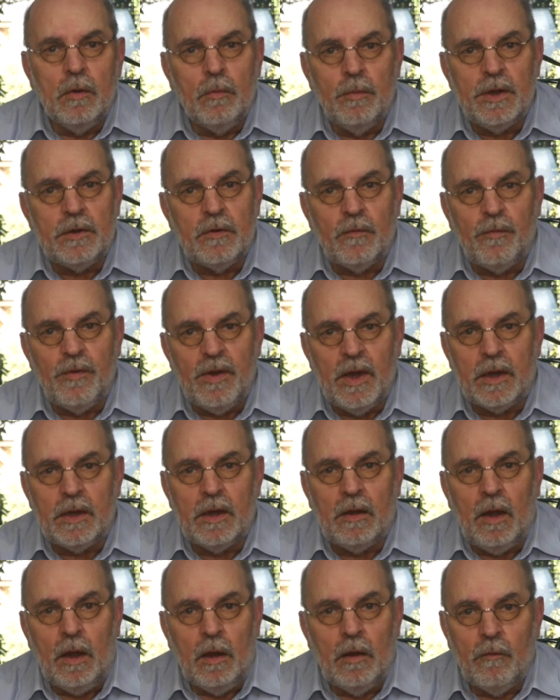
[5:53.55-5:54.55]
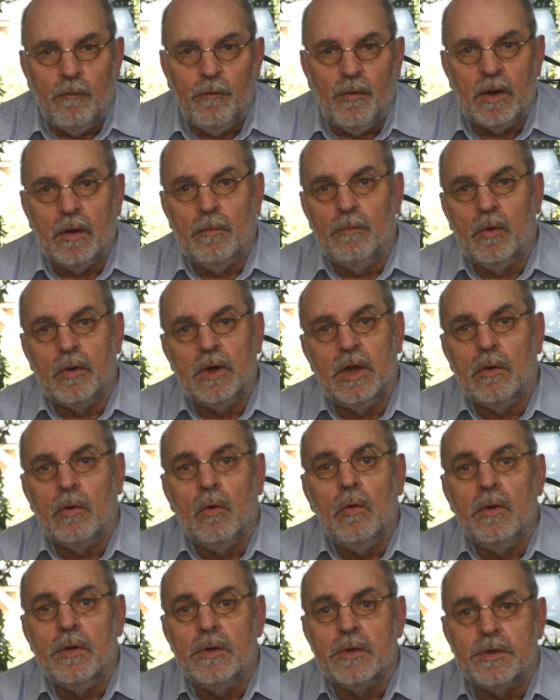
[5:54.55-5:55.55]
with the Vienna Philharmonic
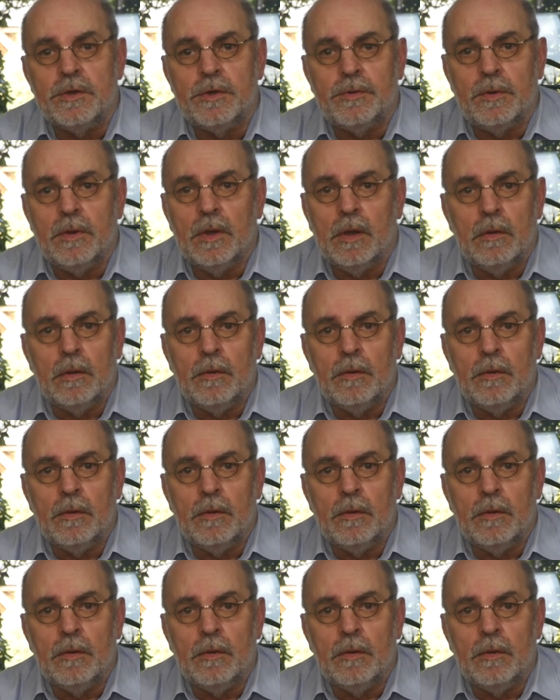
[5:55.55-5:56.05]
Orchestra.